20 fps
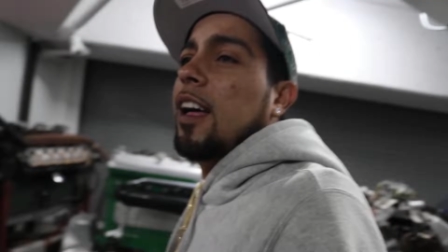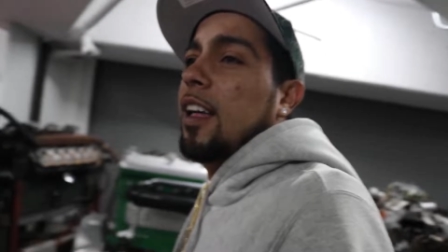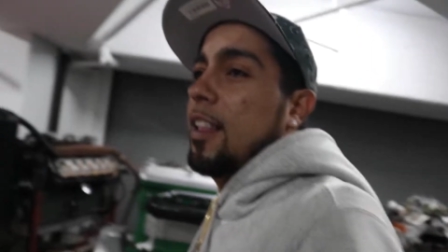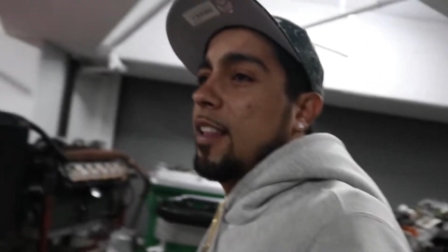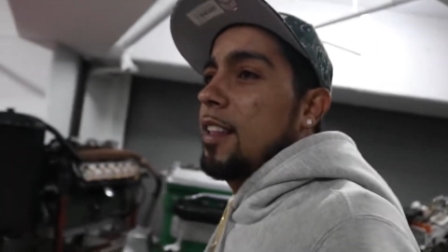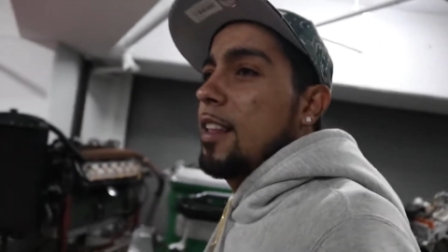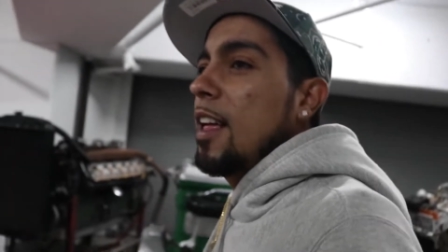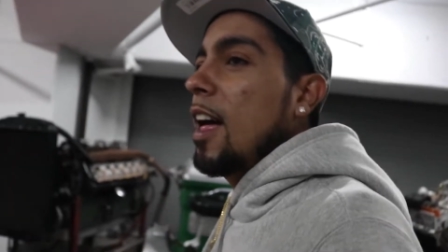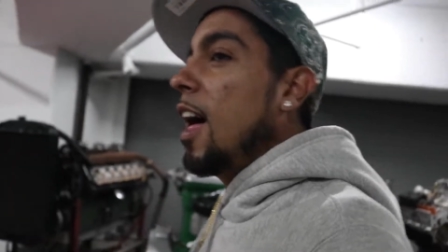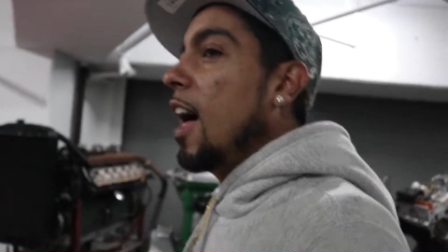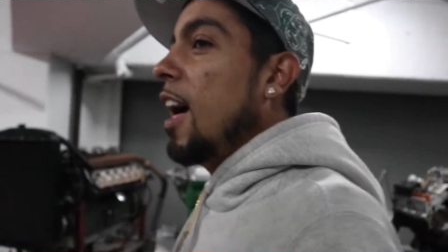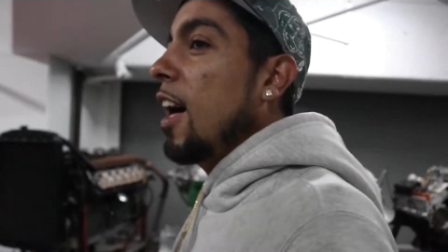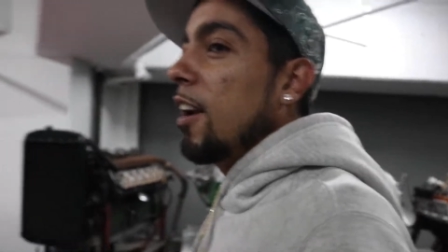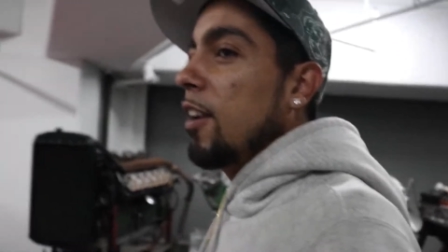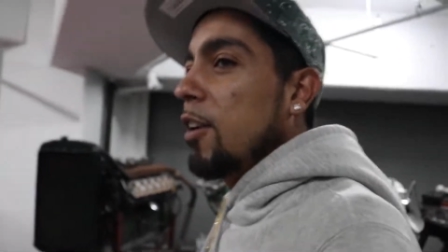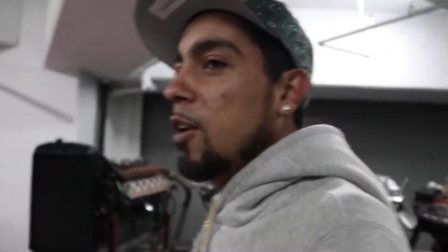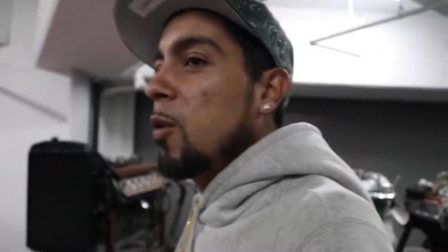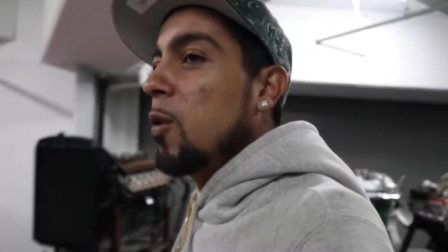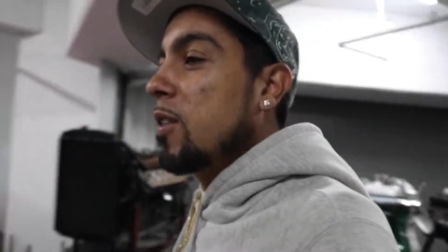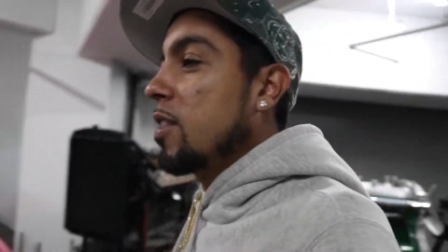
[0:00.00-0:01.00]
I, I
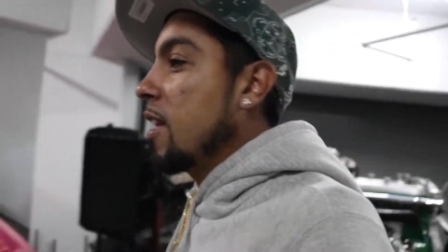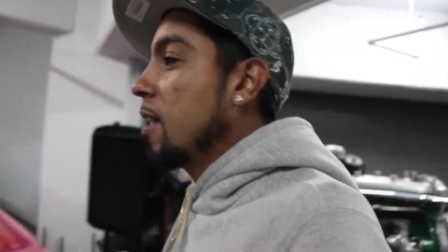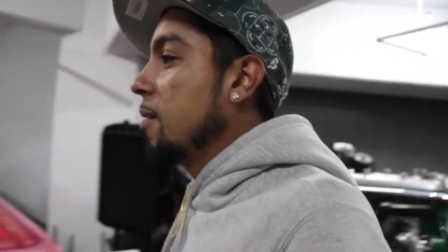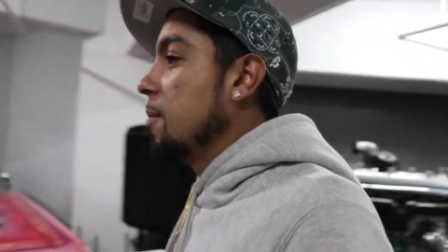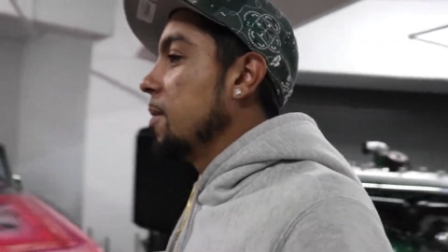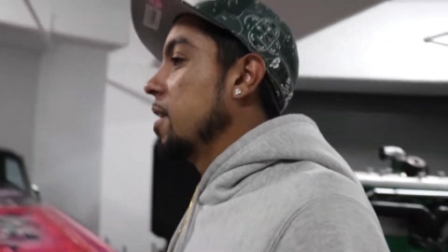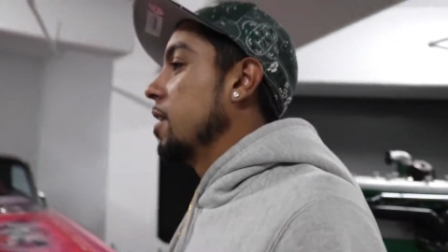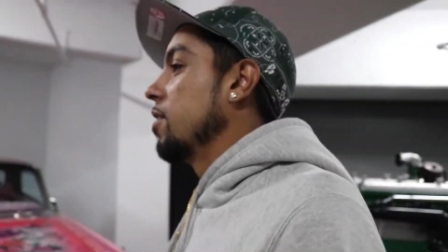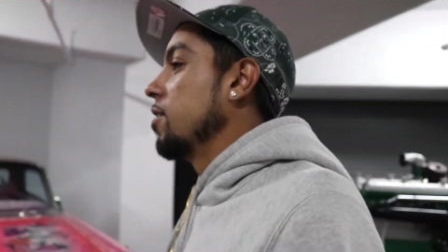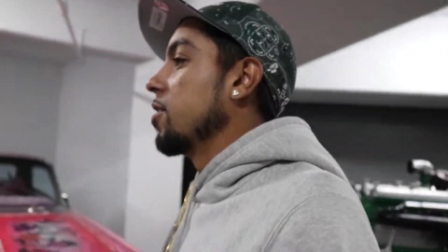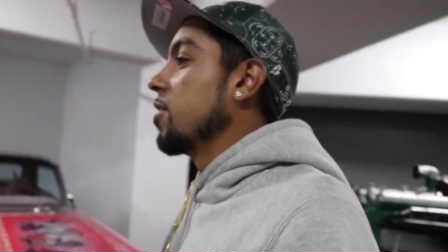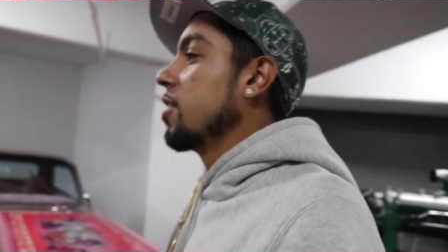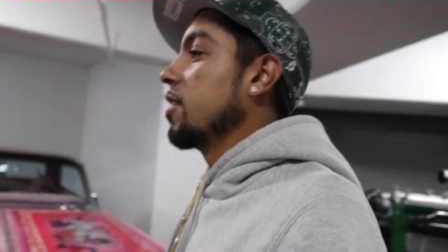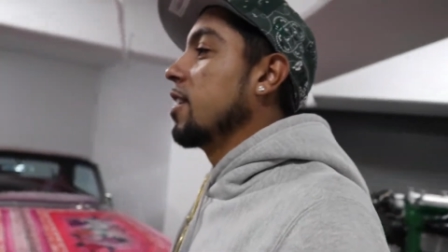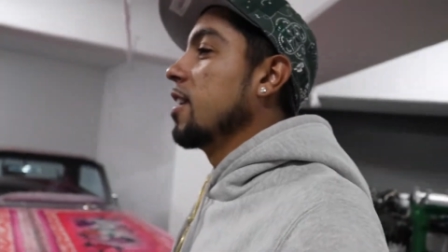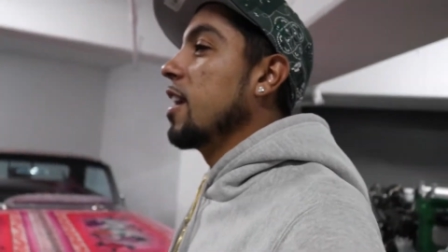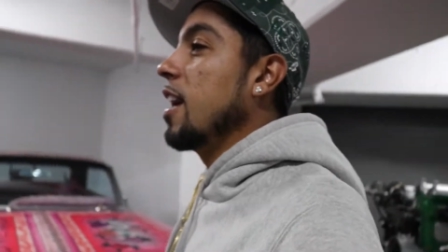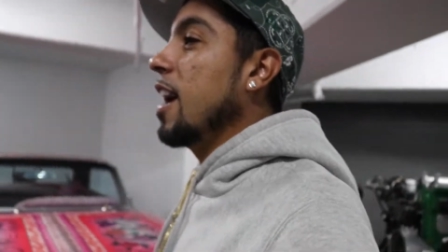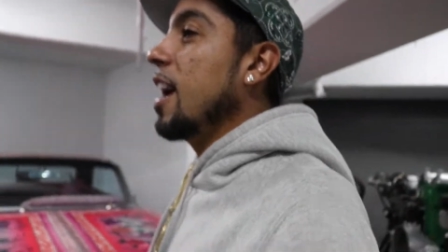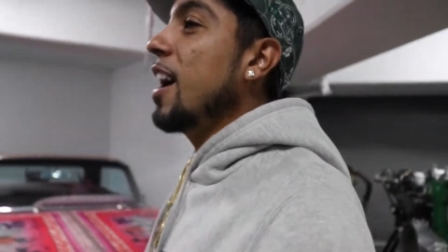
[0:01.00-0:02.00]
don't know what that means.
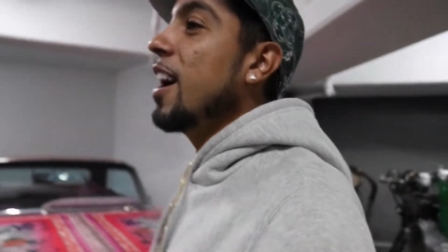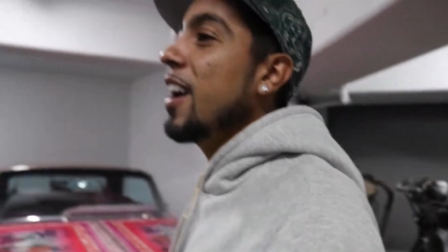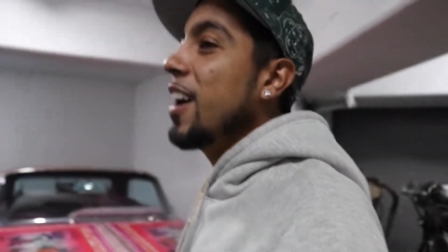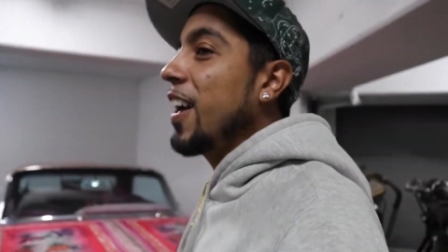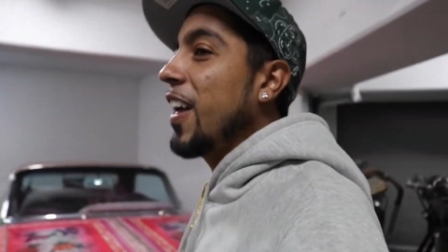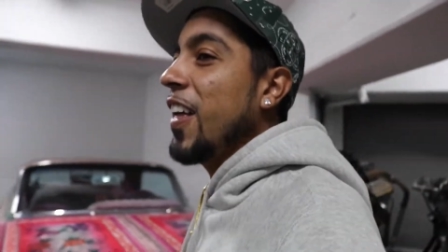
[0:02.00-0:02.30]
I,